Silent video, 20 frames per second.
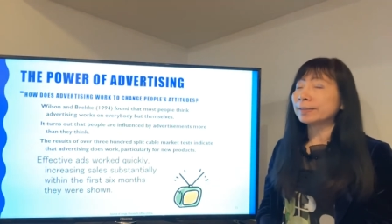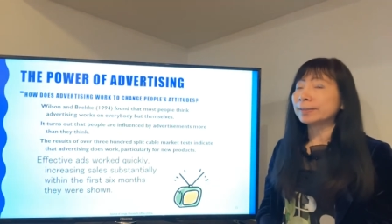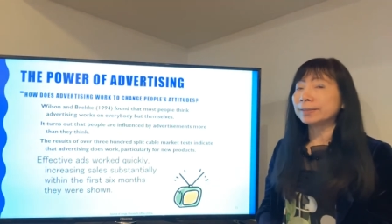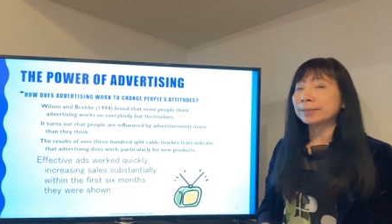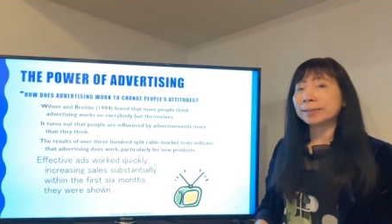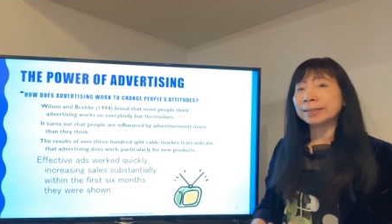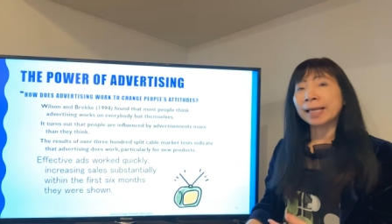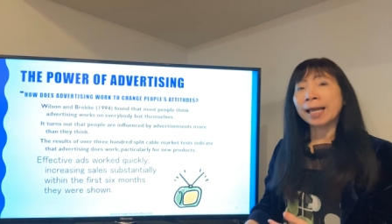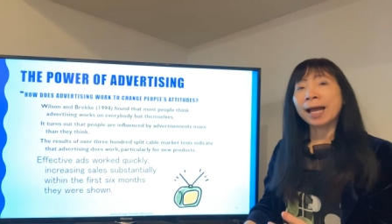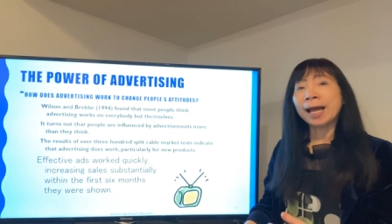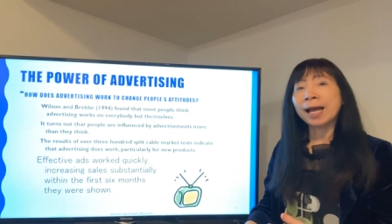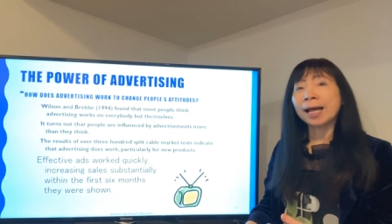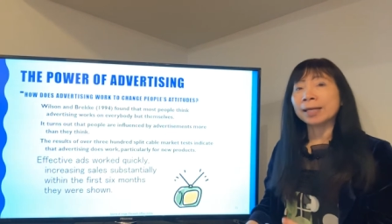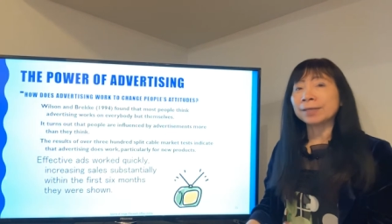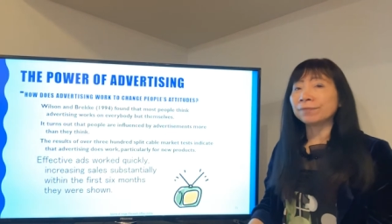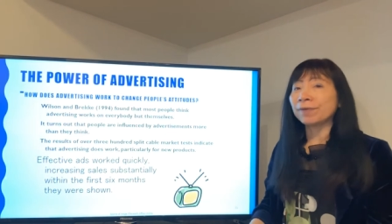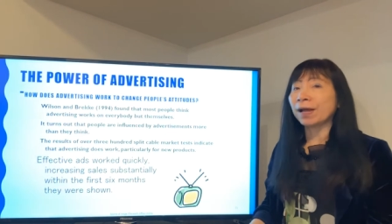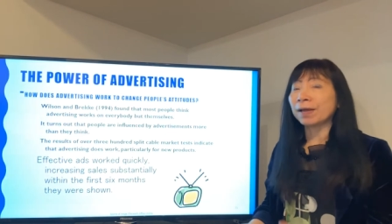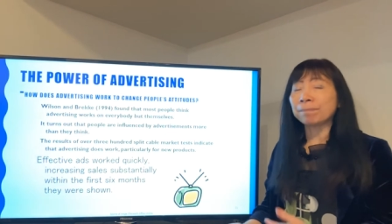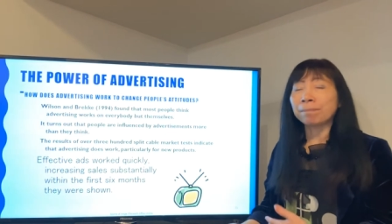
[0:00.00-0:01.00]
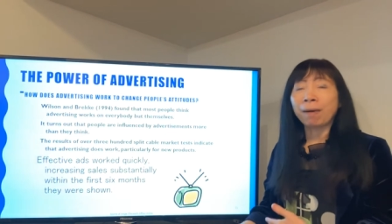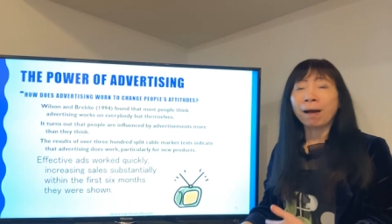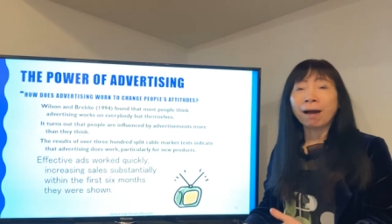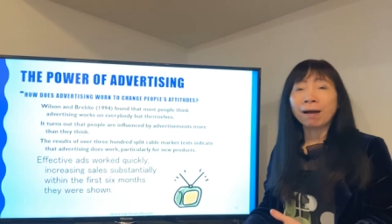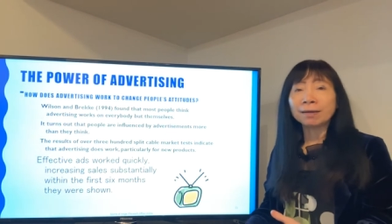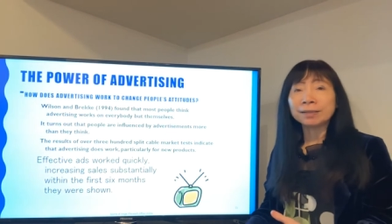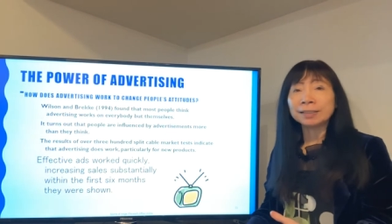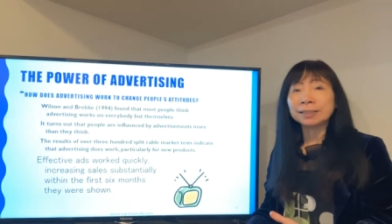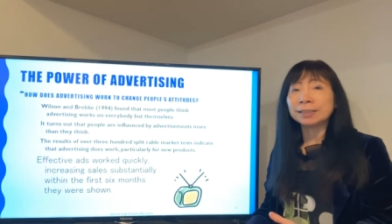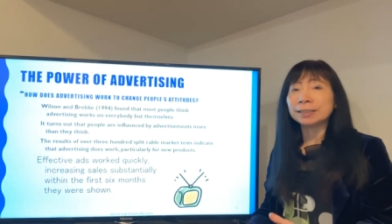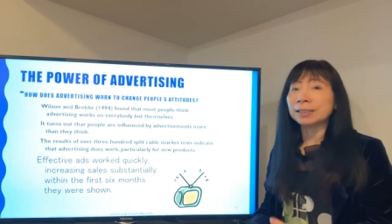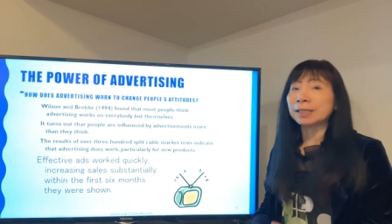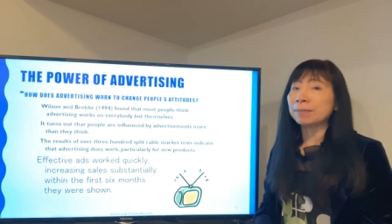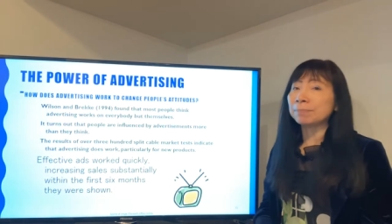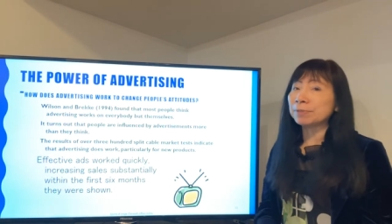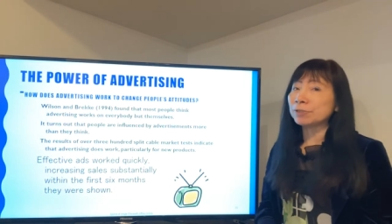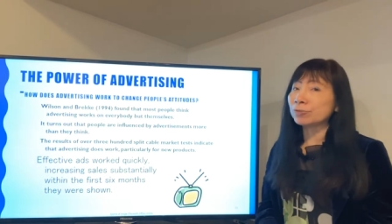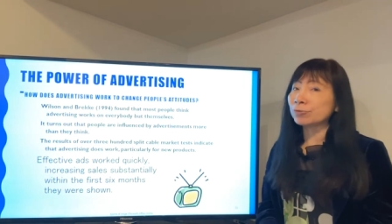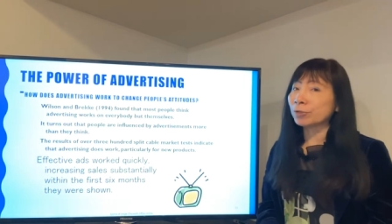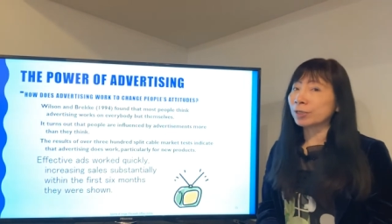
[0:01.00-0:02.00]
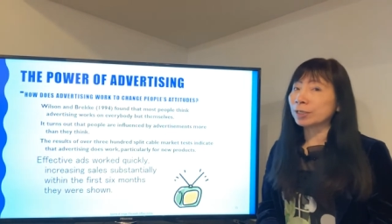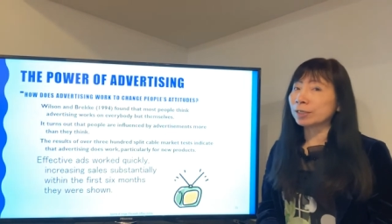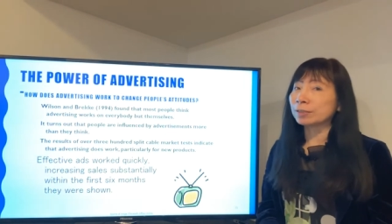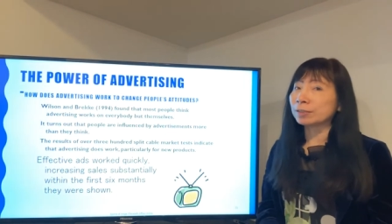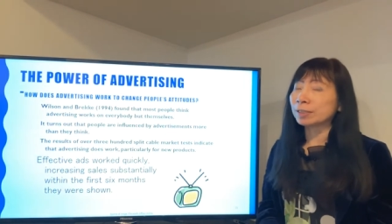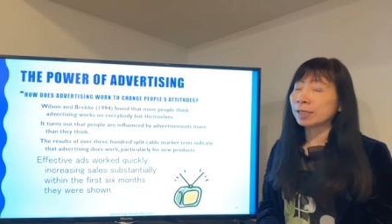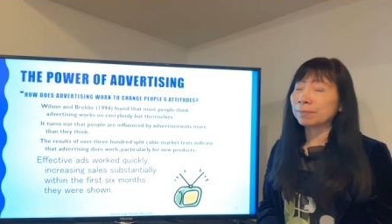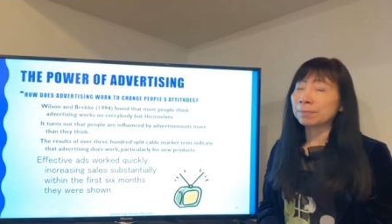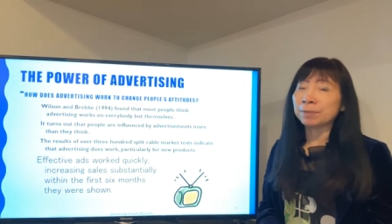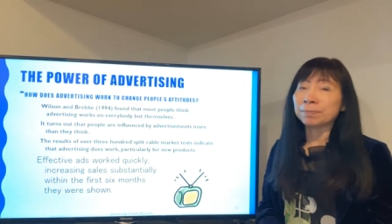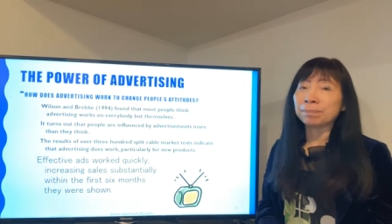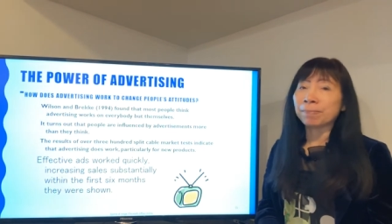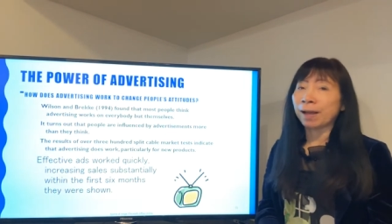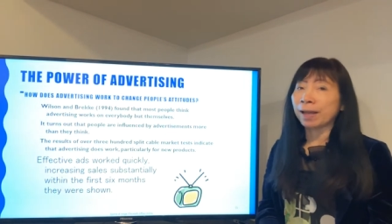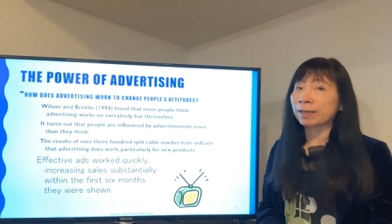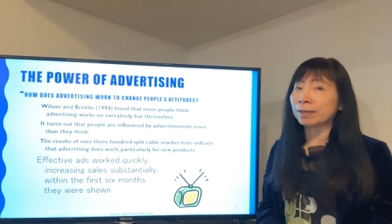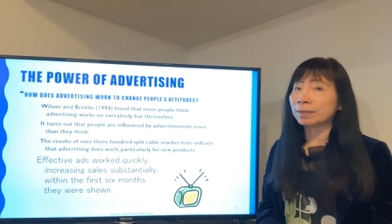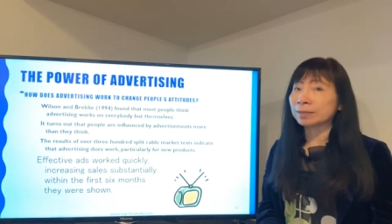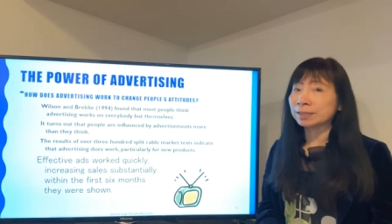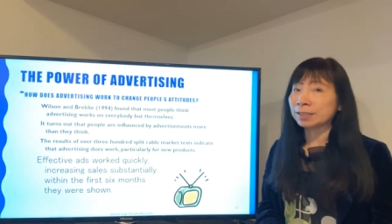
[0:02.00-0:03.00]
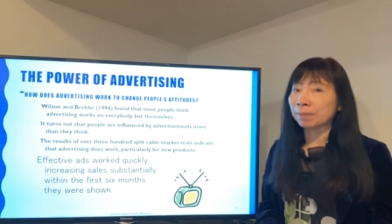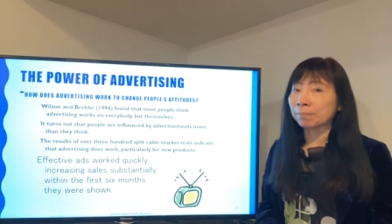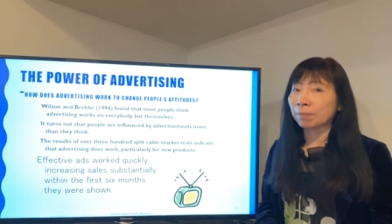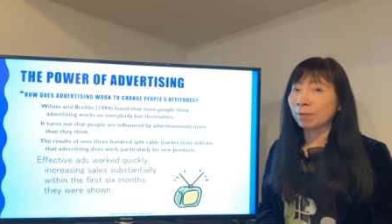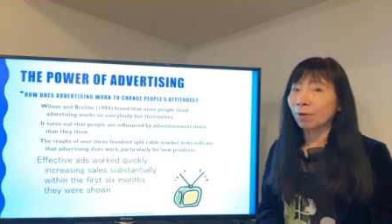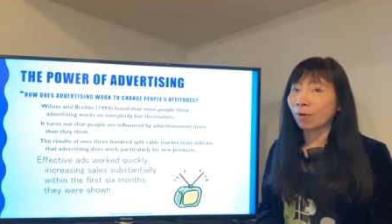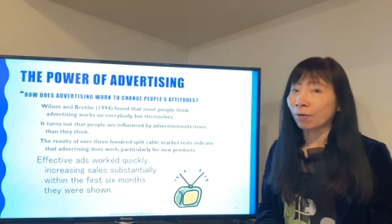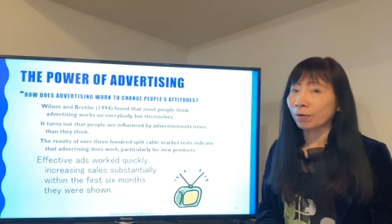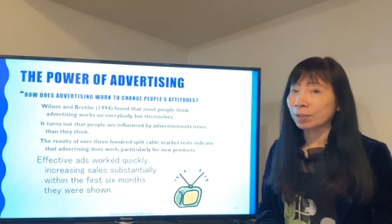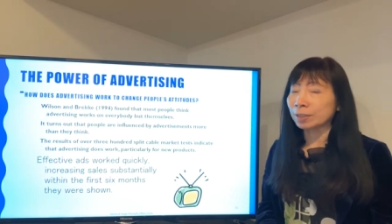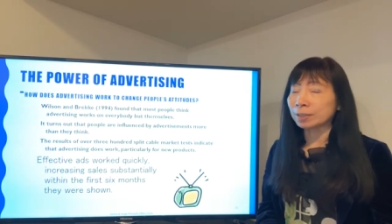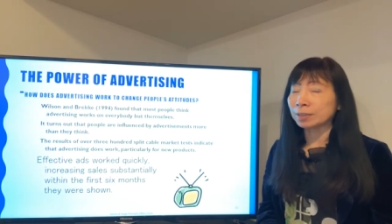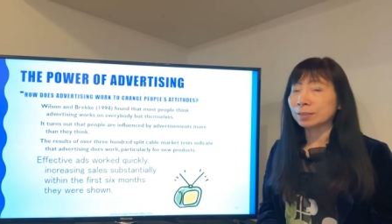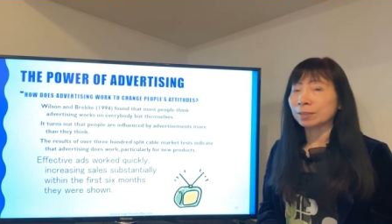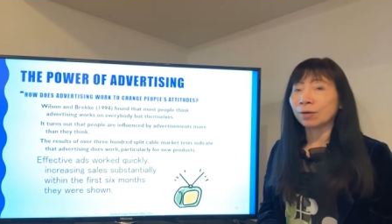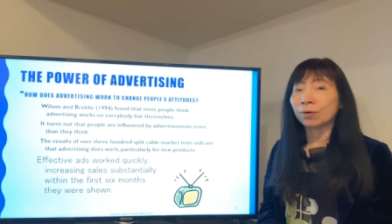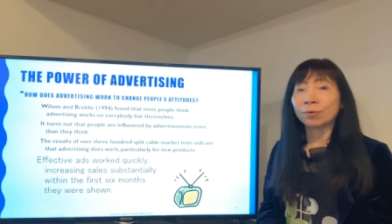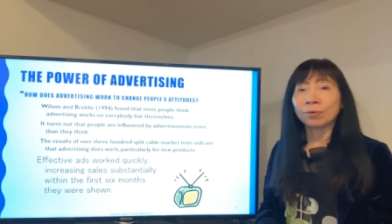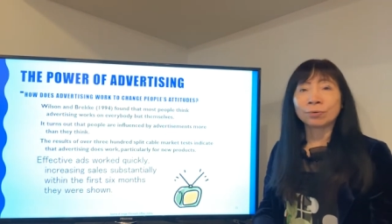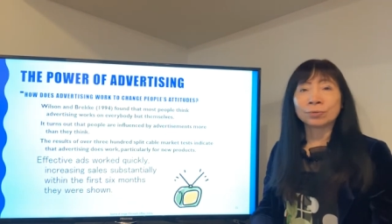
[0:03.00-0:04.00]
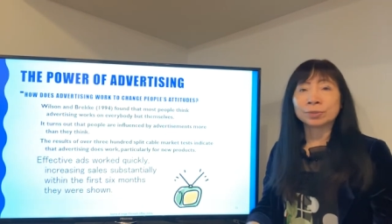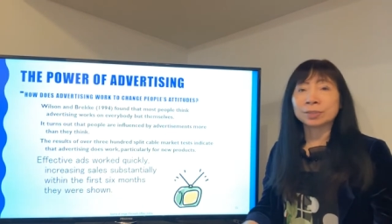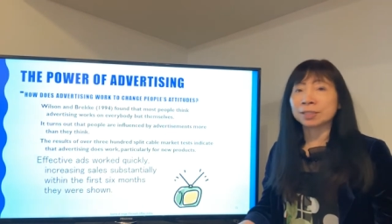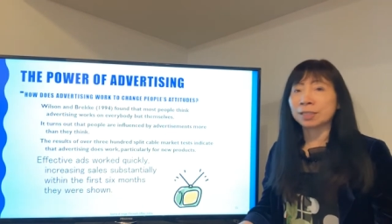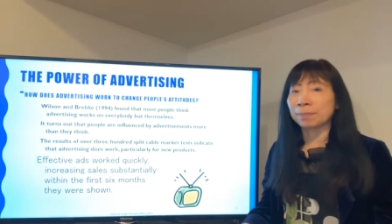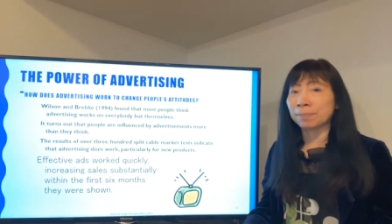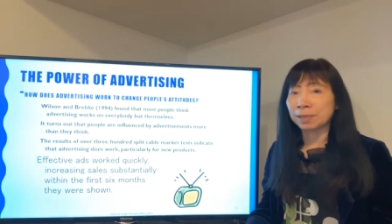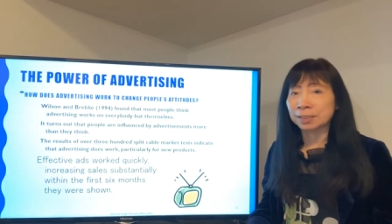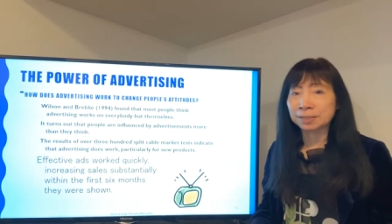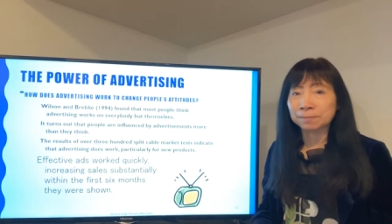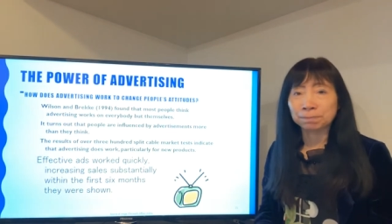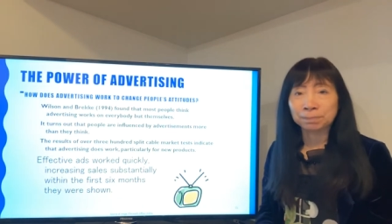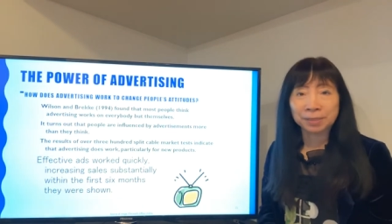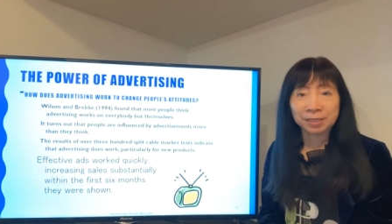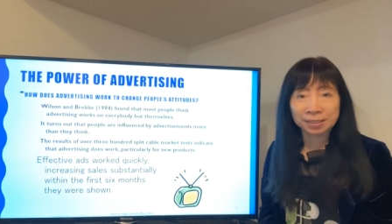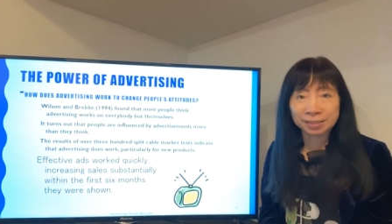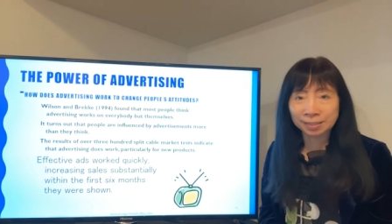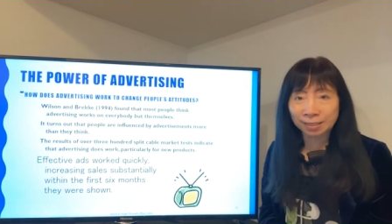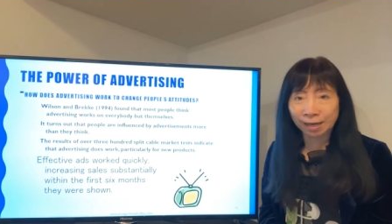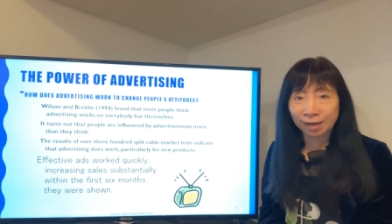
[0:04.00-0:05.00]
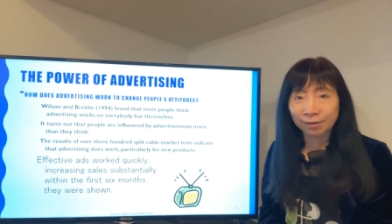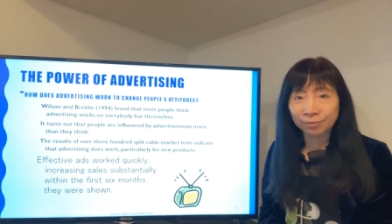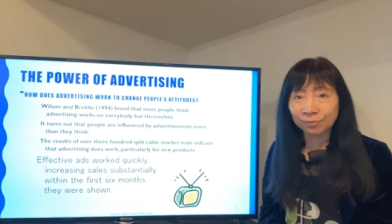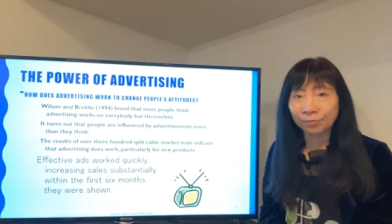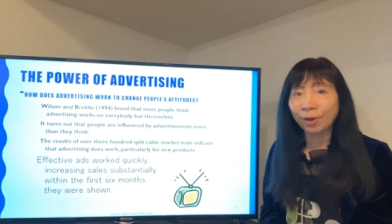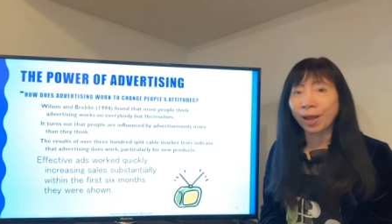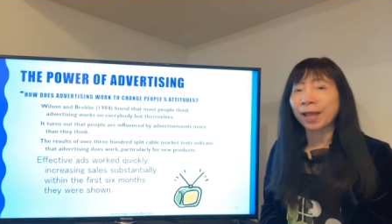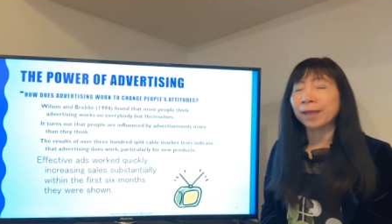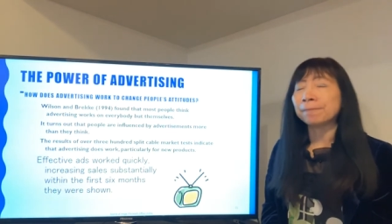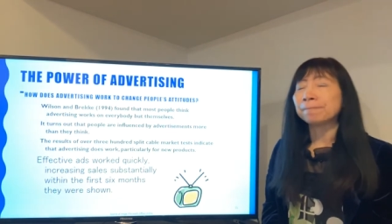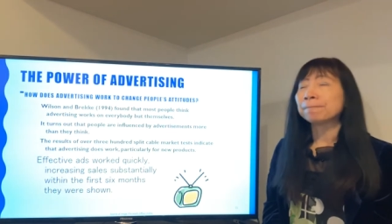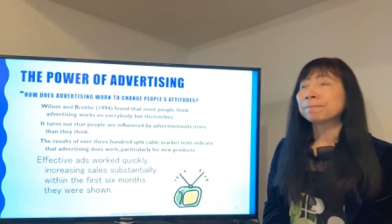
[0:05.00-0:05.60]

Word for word: yeah, if I party, let me drink, let me buy some Coke or same as pizza, right?